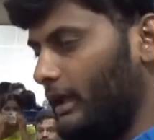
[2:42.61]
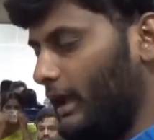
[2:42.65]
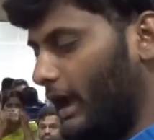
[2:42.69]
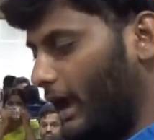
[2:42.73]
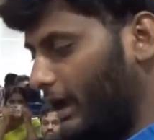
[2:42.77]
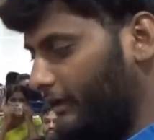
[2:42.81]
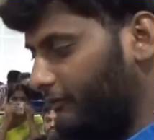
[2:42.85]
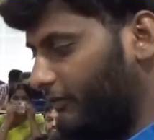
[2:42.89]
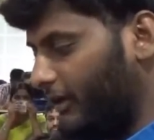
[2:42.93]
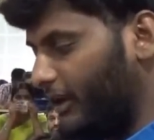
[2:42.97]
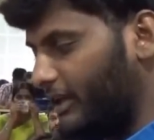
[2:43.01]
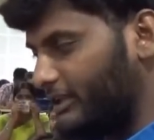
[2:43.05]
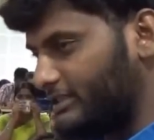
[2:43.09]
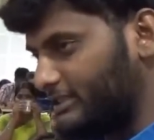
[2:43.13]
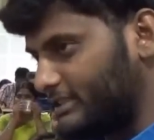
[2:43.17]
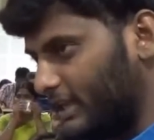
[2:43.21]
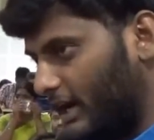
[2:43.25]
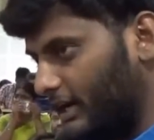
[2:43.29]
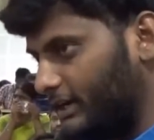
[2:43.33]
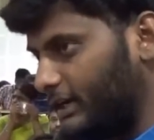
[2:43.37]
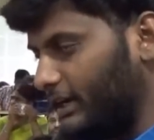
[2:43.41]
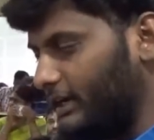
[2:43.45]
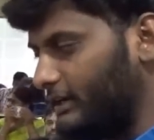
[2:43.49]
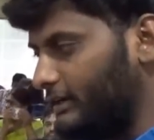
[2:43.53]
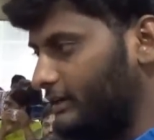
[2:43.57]
And when I
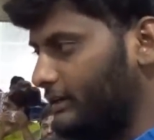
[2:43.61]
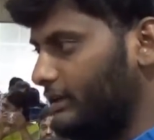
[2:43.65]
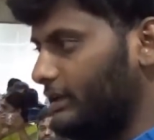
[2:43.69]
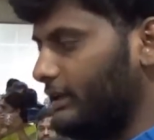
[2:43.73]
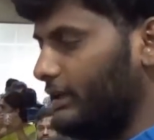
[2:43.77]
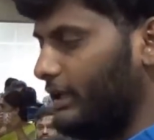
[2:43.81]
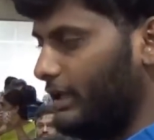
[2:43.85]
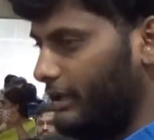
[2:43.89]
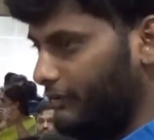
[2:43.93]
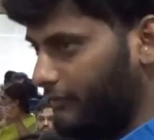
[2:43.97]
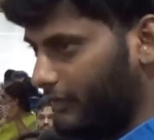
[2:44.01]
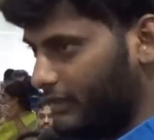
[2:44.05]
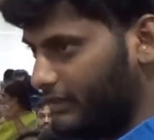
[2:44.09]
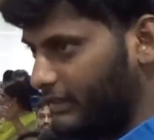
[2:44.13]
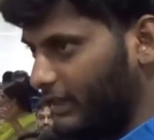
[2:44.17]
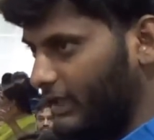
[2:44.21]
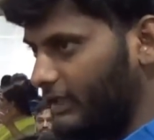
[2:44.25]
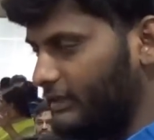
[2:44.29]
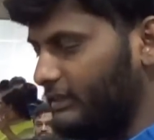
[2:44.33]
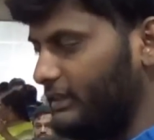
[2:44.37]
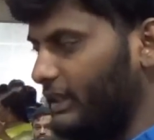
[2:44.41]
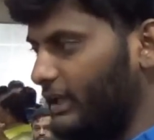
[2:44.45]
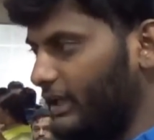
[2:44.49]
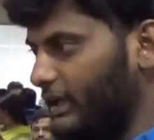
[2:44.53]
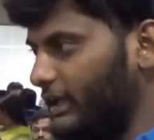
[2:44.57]
started, even
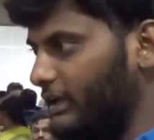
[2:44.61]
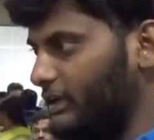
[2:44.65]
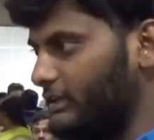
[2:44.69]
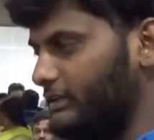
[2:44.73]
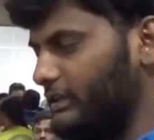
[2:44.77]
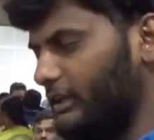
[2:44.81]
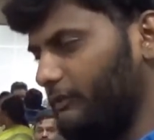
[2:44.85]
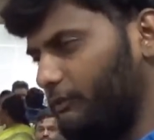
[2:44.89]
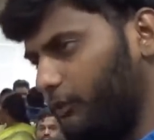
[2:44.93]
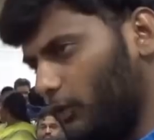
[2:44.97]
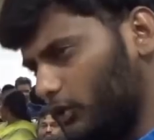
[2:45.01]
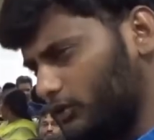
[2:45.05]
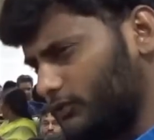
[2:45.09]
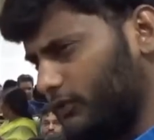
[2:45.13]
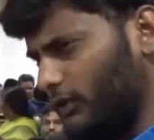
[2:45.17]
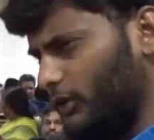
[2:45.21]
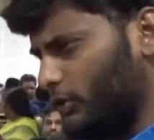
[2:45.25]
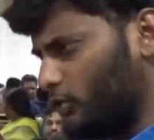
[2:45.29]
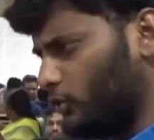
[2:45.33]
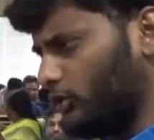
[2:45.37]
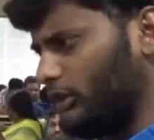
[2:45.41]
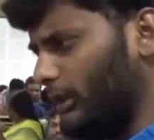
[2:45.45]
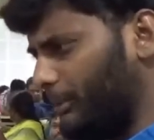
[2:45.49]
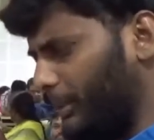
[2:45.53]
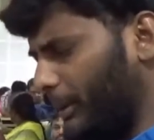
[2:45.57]
then they forcefully
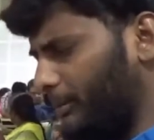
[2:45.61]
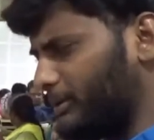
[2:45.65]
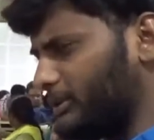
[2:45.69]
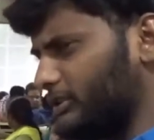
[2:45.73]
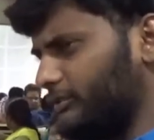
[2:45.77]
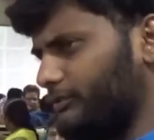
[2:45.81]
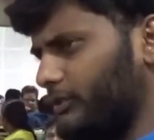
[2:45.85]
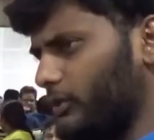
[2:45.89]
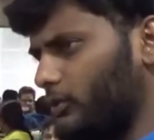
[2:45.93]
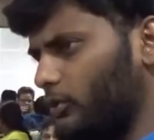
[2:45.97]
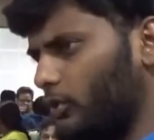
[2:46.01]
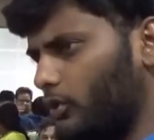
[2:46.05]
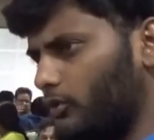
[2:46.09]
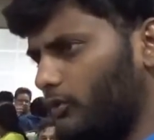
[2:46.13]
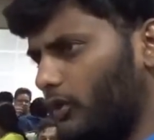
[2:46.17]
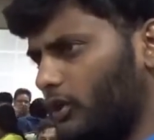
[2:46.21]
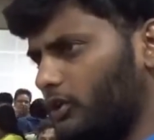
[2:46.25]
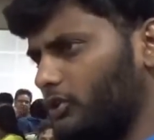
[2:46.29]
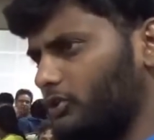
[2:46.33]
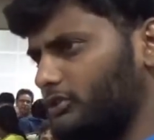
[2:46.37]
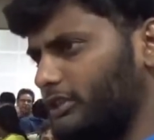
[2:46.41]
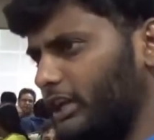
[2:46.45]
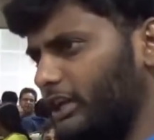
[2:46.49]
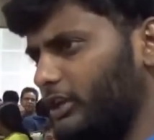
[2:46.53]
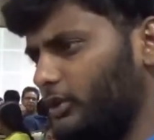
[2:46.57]
took the papers. If you don't
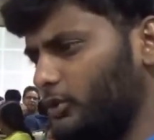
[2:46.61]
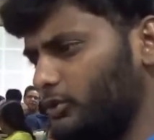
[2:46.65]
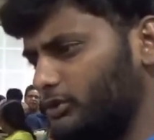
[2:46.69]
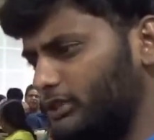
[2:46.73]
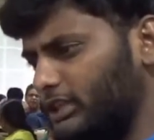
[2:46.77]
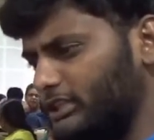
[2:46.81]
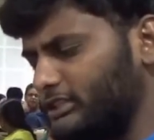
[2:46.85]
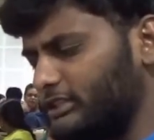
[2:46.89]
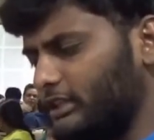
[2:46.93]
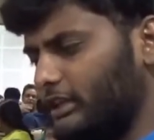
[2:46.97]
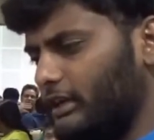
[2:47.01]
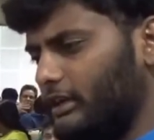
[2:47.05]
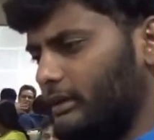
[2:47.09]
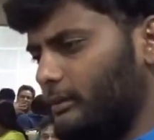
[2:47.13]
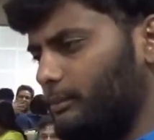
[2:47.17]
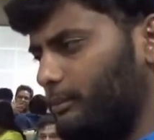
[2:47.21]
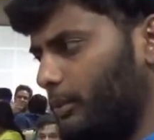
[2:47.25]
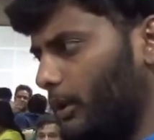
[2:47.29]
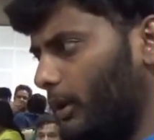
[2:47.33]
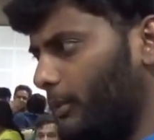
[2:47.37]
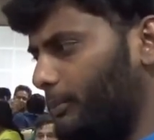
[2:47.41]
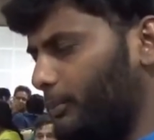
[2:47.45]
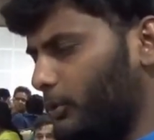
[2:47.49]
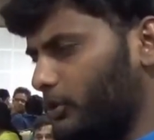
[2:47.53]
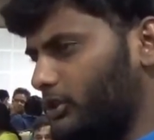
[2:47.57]
want to sign, you just
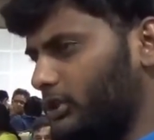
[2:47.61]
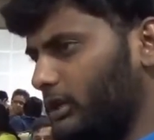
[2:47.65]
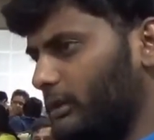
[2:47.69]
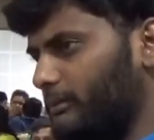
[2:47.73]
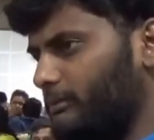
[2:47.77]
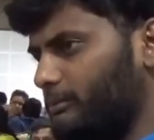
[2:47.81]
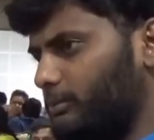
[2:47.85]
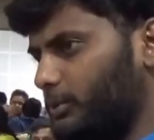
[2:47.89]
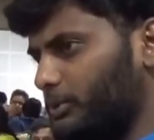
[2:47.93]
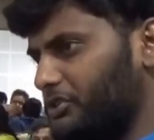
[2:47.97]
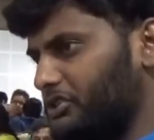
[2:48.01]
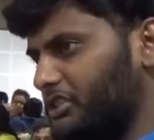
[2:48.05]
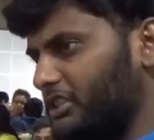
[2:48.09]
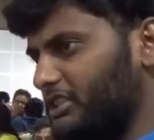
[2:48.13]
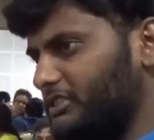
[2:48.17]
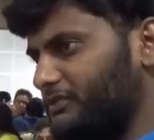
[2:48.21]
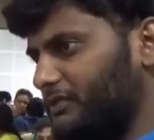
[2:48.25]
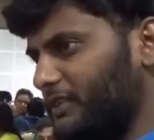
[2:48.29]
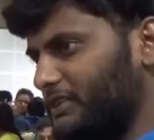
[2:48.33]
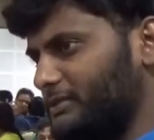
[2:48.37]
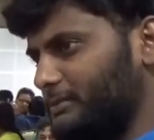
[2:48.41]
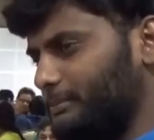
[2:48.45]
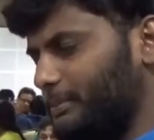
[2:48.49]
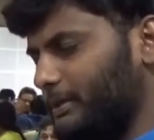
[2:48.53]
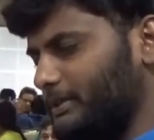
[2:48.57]
push this
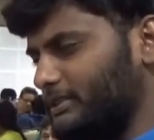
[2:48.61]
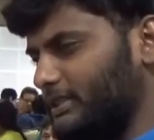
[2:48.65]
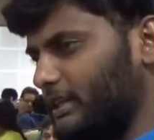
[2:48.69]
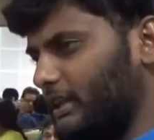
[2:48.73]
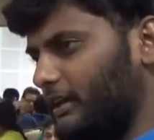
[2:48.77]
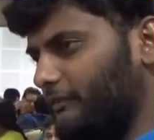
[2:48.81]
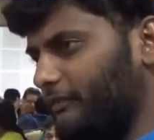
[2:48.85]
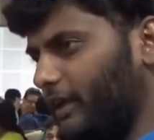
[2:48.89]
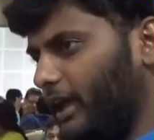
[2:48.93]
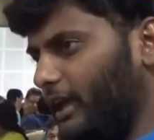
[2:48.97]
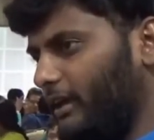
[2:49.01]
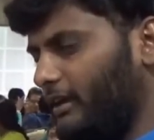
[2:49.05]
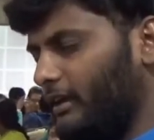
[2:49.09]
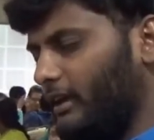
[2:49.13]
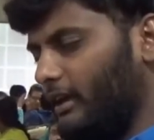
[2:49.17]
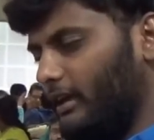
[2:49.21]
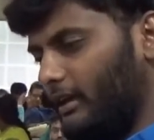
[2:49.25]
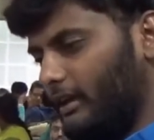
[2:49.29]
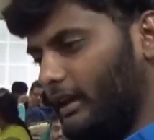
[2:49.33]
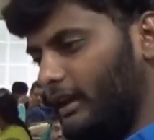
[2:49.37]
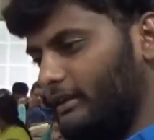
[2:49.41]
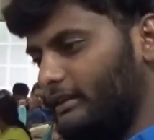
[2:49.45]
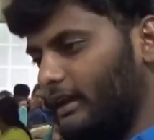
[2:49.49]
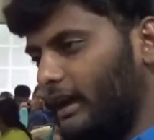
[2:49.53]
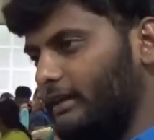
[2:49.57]
person away,
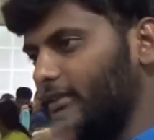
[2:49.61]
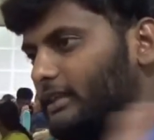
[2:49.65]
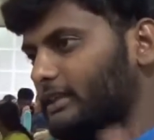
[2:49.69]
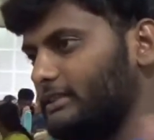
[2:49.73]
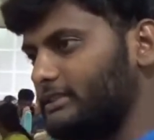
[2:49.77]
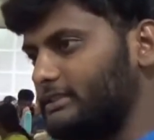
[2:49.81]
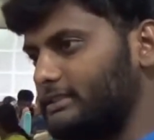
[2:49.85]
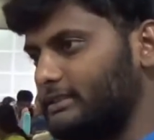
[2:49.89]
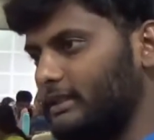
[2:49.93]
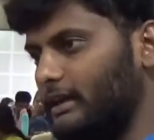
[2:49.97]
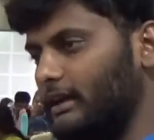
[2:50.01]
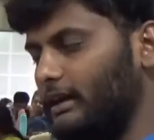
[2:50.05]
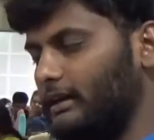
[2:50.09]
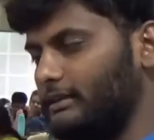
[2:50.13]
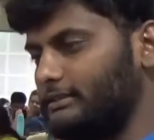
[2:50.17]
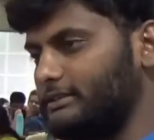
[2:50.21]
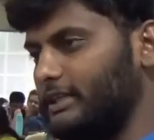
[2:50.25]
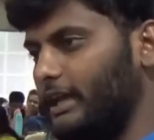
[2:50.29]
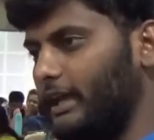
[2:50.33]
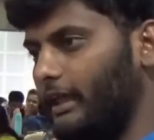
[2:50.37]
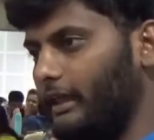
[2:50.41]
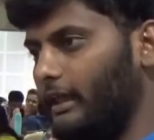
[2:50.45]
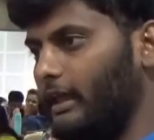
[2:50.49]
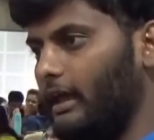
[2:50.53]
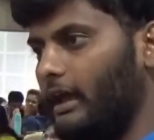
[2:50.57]
let the others
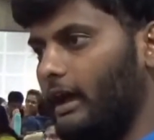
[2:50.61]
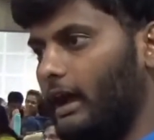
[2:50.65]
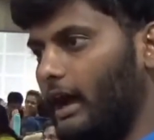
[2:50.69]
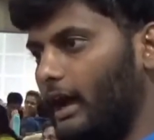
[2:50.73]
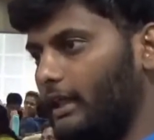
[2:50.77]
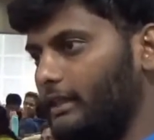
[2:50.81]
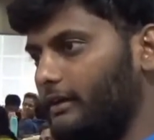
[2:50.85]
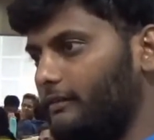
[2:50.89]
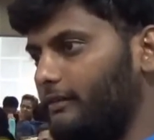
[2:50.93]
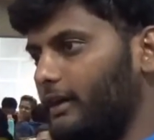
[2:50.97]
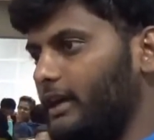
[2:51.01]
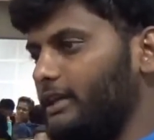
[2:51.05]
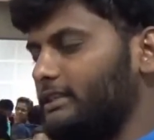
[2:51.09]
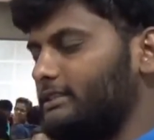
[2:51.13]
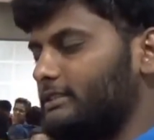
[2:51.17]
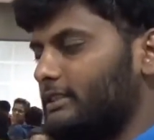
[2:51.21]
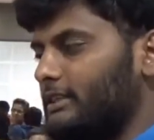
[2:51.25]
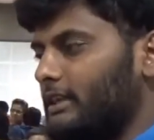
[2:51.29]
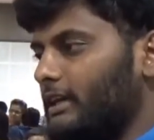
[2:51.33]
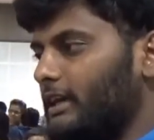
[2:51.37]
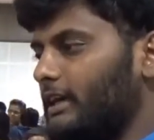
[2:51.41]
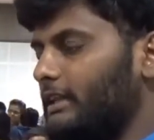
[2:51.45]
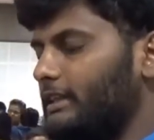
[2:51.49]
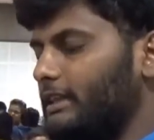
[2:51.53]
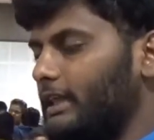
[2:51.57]
sign. Otherwise,
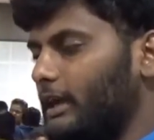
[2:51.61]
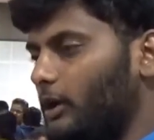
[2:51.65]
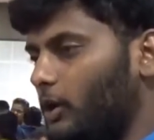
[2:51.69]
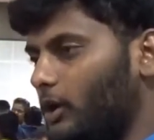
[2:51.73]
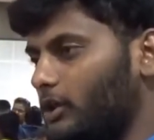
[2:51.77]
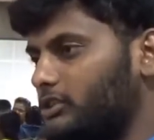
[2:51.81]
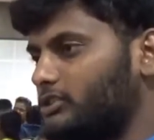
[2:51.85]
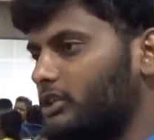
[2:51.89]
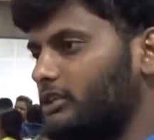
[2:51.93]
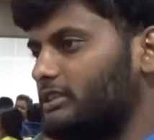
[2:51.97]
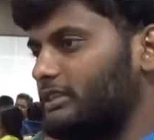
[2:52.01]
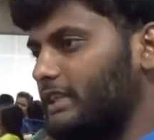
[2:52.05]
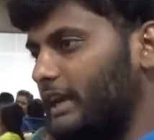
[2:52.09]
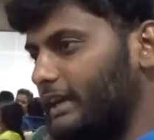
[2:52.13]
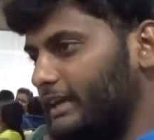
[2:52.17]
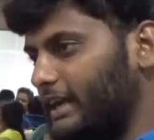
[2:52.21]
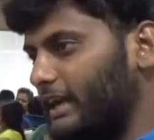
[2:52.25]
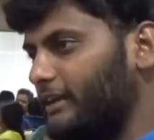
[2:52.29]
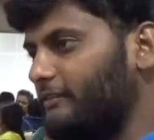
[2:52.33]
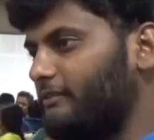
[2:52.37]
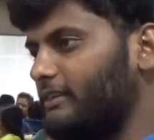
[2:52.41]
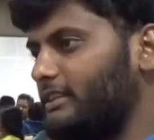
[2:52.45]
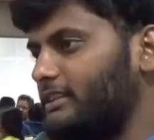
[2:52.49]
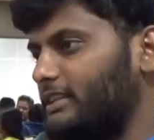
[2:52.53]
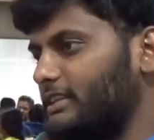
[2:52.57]
they also
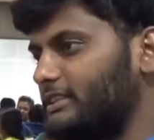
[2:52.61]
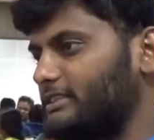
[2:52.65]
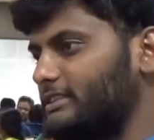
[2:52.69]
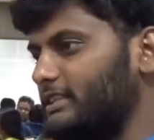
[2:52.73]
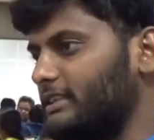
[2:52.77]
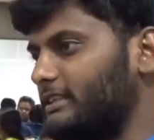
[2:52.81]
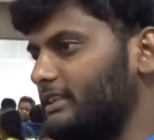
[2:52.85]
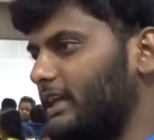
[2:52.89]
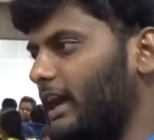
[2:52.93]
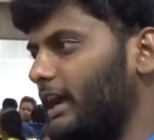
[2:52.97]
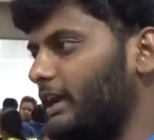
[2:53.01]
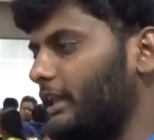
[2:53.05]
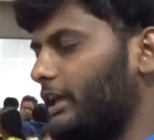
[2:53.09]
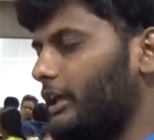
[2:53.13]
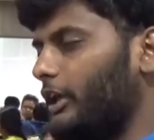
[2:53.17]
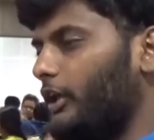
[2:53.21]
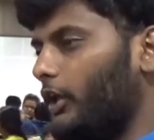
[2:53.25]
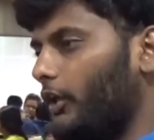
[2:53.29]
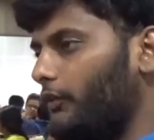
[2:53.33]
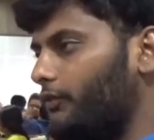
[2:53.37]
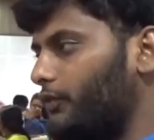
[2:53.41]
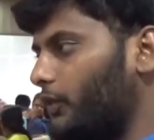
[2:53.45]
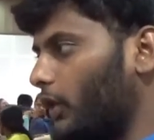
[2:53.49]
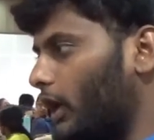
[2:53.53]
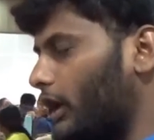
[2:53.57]
threatened with this thing that
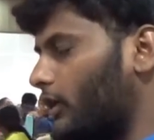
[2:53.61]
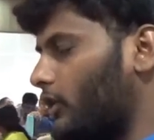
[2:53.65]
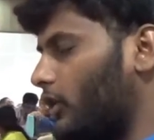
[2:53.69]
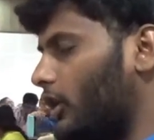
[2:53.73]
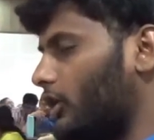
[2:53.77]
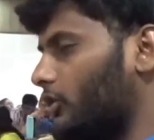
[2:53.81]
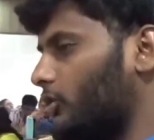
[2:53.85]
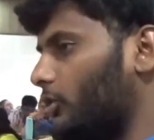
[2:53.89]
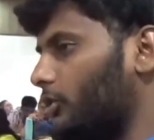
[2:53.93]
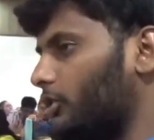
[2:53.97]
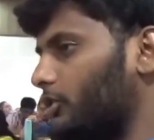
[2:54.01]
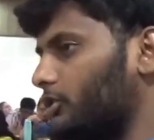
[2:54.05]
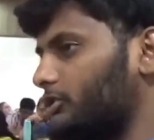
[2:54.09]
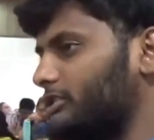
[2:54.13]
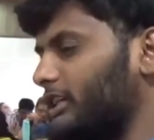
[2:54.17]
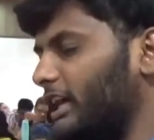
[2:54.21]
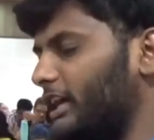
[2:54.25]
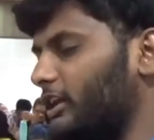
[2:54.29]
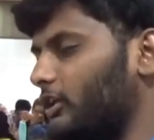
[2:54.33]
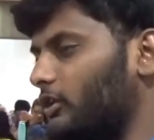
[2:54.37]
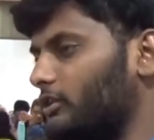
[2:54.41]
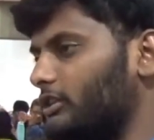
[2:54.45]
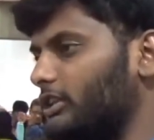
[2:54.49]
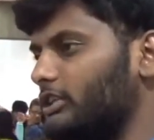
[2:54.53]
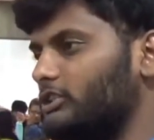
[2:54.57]
if you are not going to
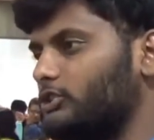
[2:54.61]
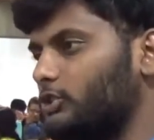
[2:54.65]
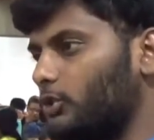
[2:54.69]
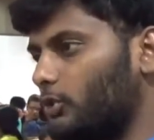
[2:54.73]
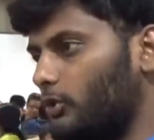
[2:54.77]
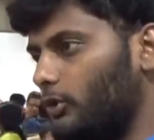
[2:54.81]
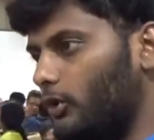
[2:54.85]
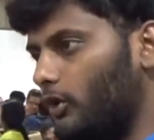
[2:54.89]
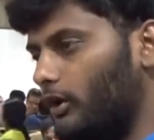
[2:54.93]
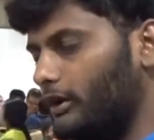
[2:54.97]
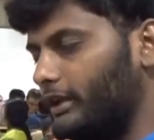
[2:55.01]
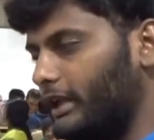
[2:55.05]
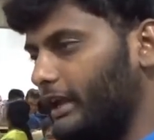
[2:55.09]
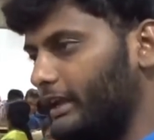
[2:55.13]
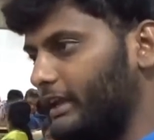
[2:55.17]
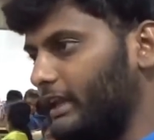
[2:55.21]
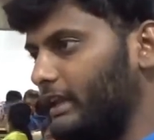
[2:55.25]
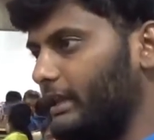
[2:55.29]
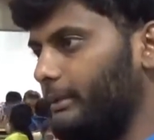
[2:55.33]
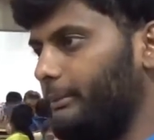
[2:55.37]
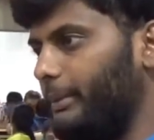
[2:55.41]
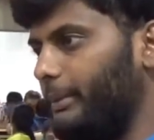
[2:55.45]
sign on this, you will not get any